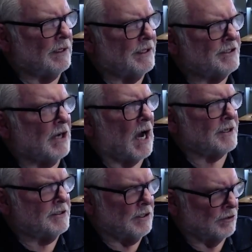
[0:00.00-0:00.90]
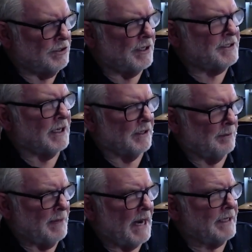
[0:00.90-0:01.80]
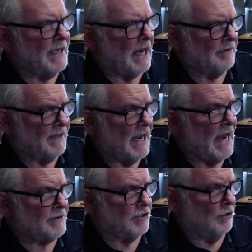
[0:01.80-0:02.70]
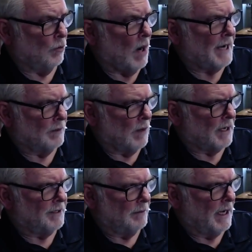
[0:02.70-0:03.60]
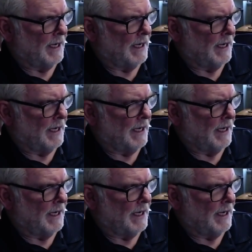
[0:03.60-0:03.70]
The Todd told you to tell the bank that if they asked you why you wanted the money?